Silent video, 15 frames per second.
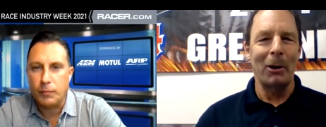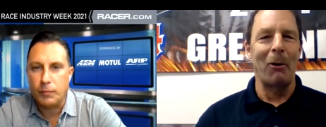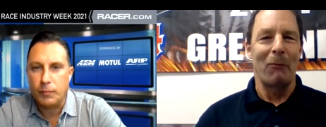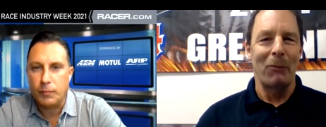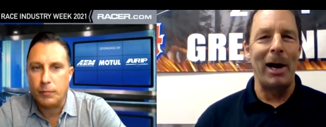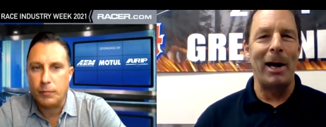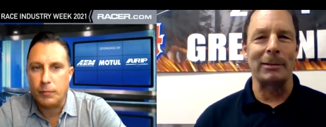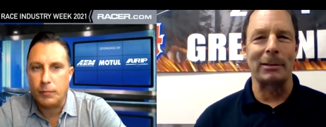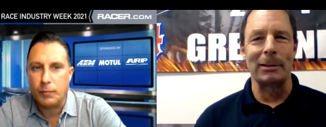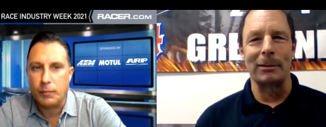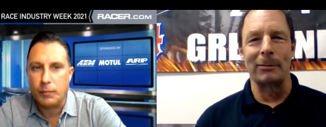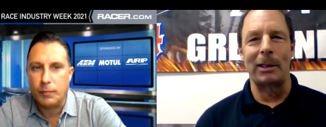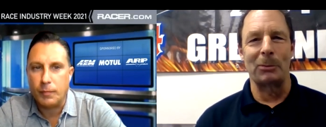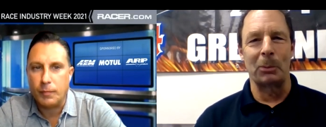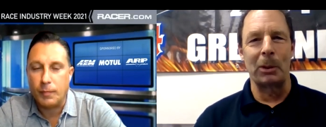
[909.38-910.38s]
Speaker 1: want to go fast.
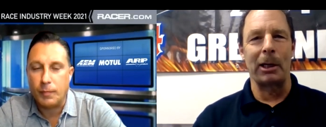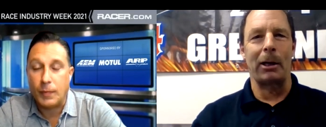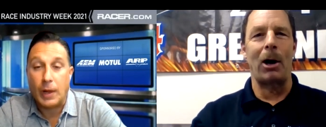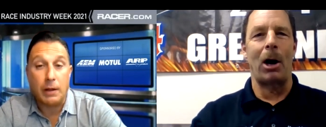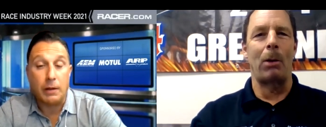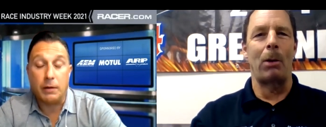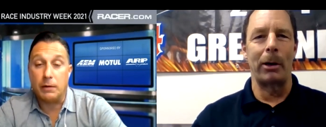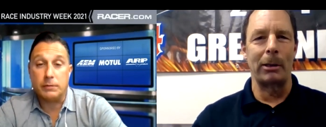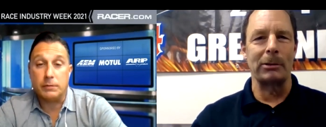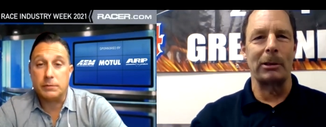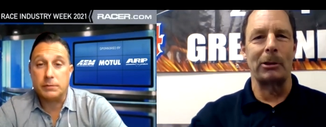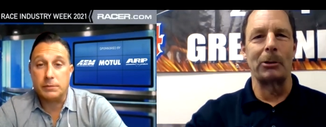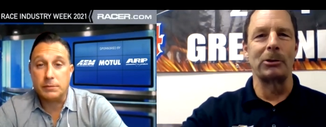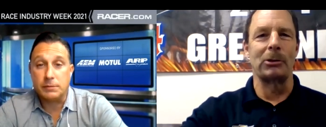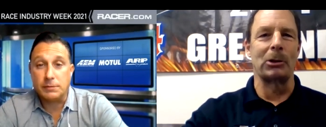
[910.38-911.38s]
You know, that's bringing
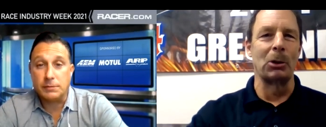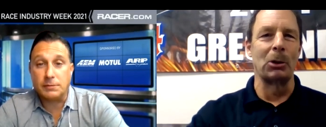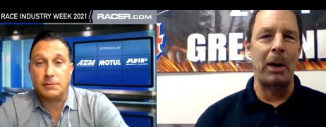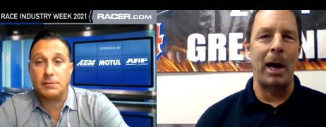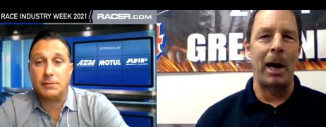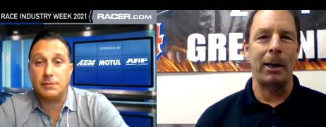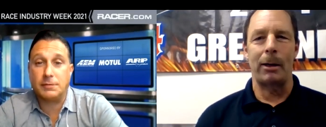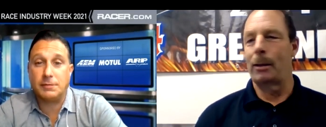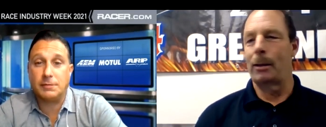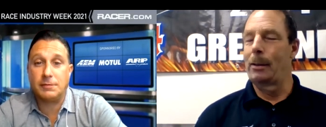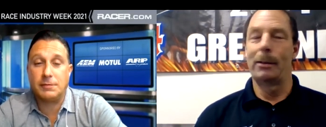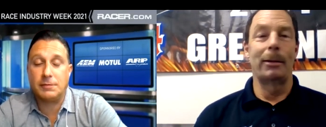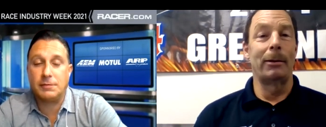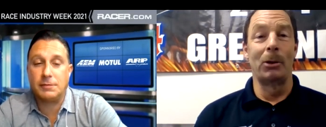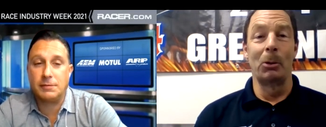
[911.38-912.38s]
carburetors and a hood scoop back.
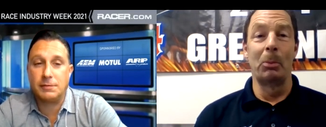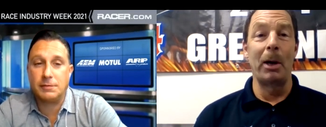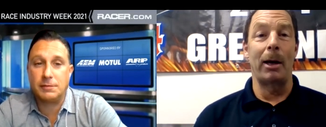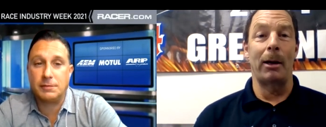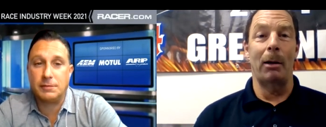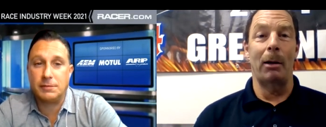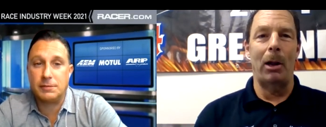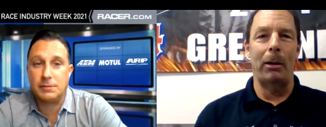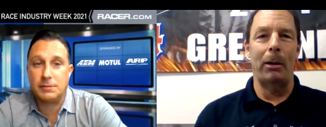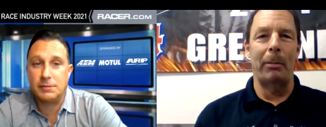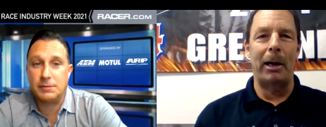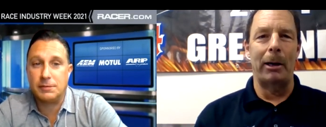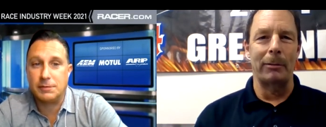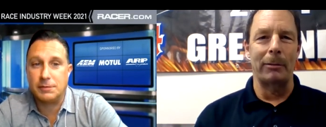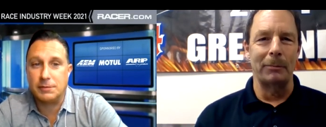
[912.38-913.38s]
You bet. I'm all
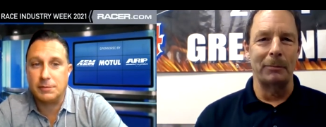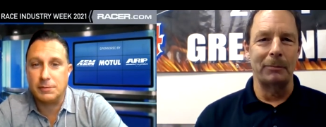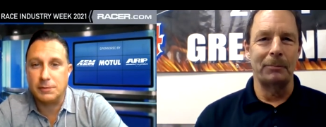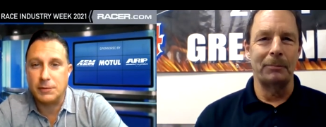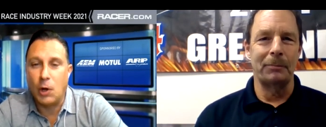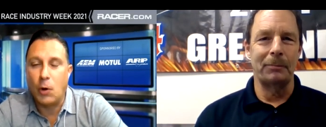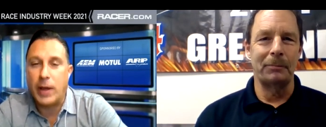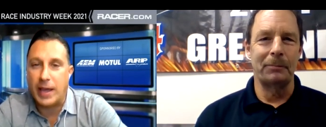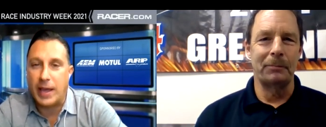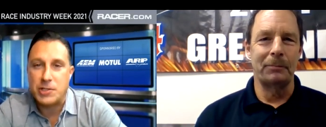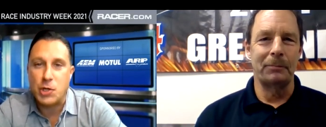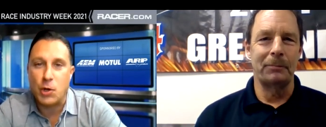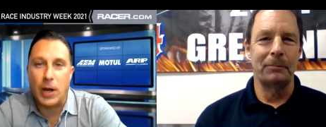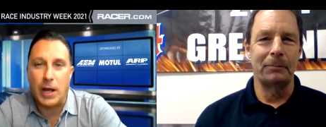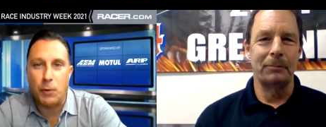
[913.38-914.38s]
about it.
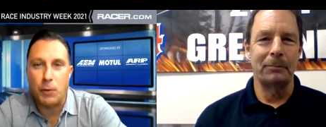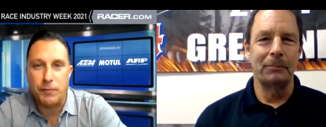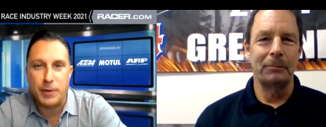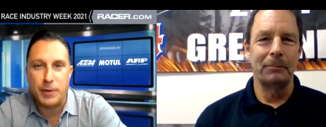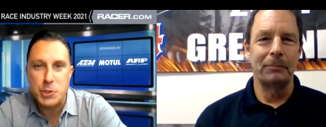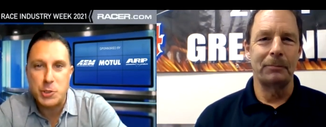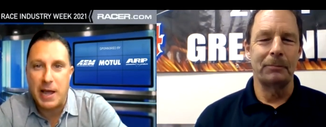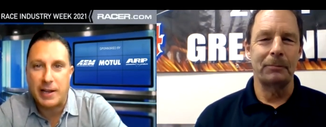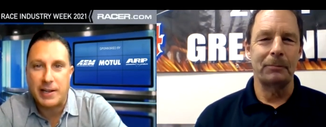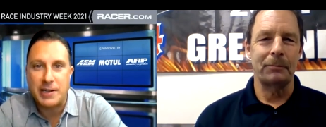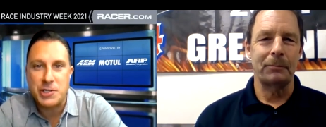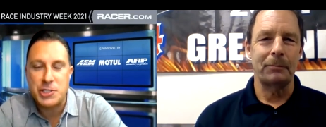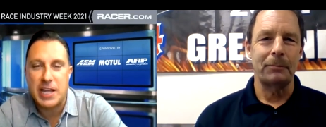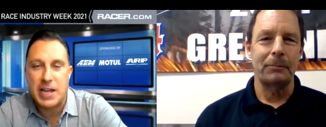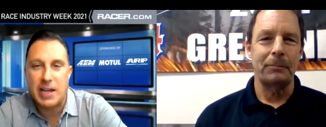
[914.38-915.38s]
Speaker 2: Okay, so I would push
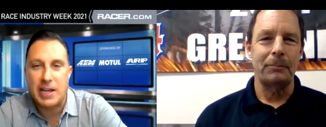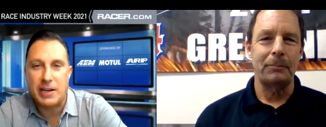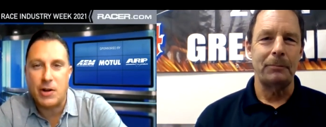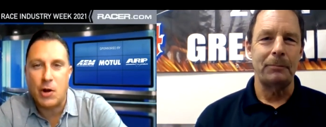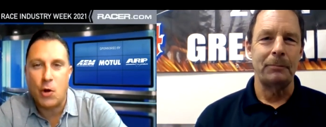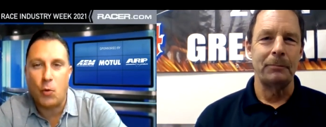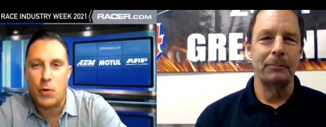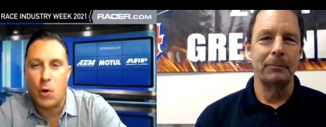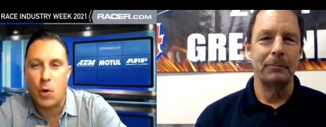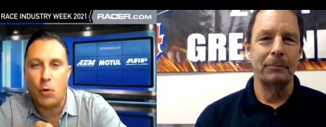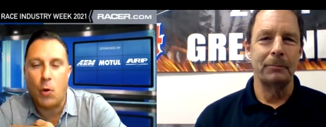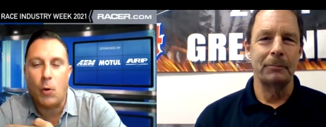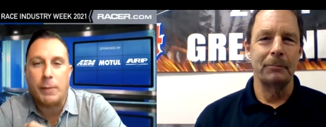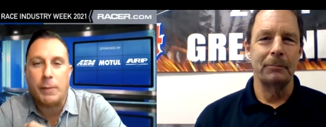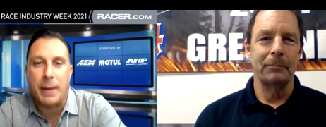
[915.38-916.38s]
back and say no,
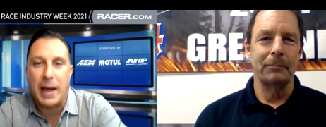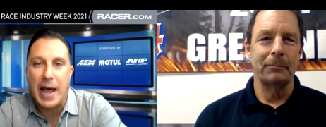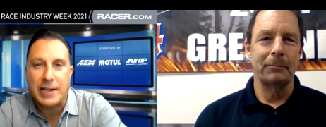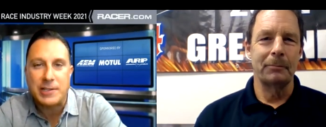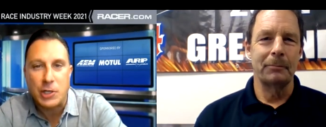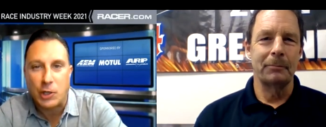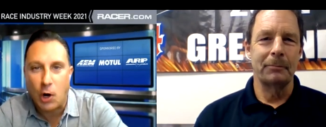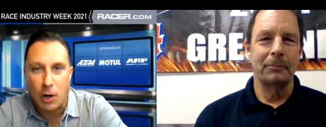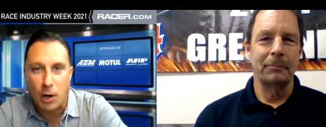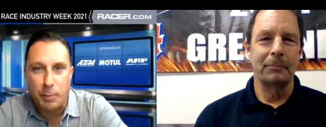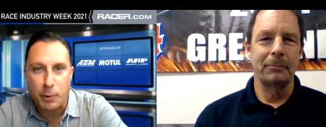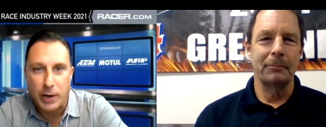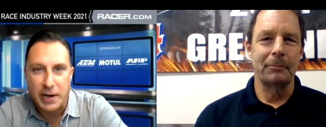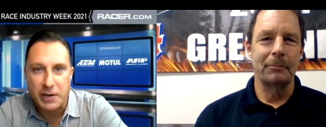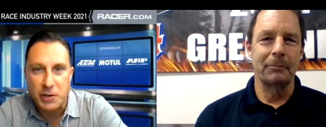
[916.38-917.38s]
no going back to
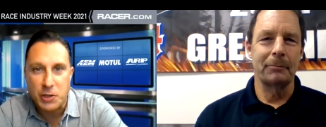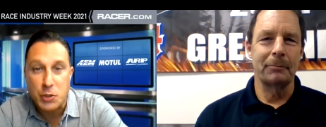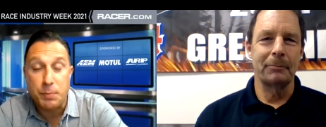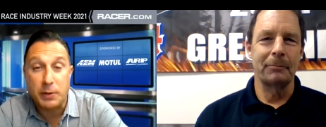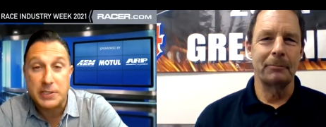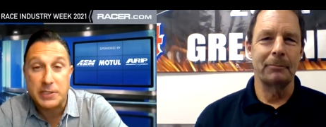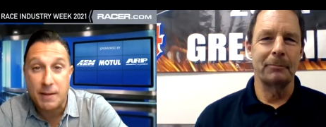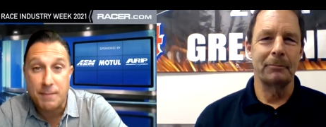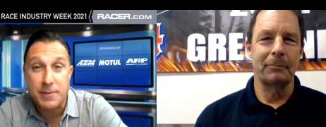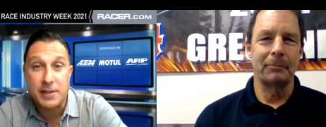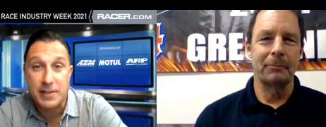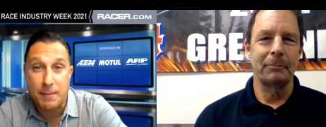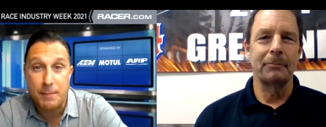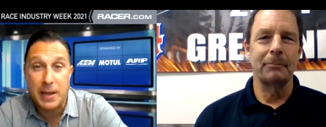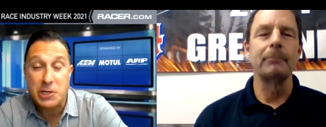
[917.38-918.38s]
carburetors, but
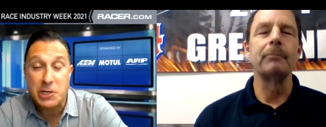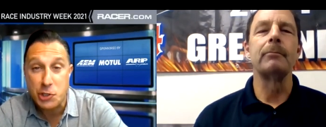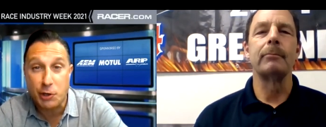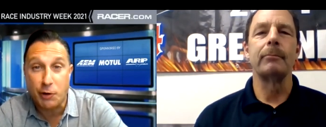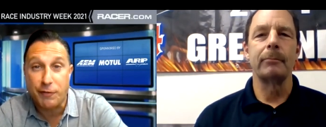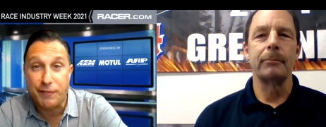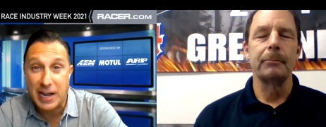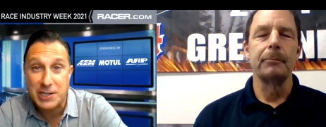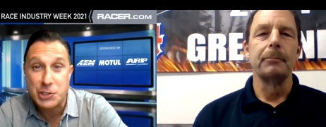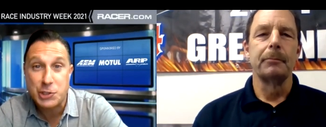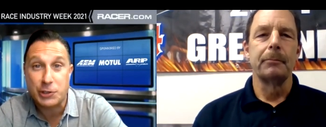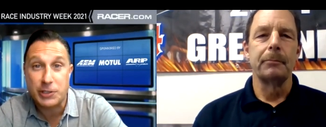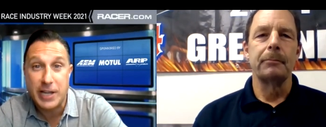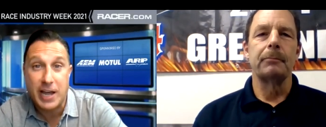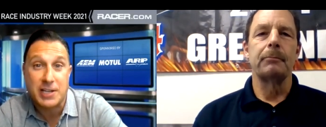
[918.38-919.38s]
something that makes you go
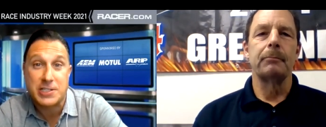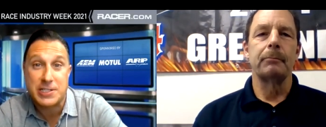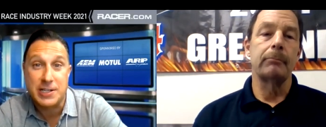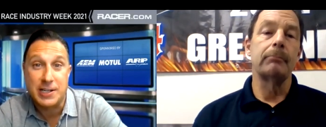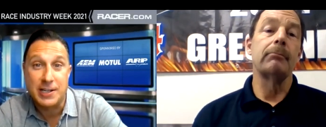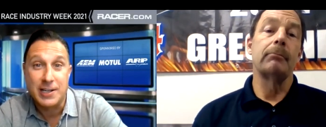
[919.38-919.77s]
faster. Yes.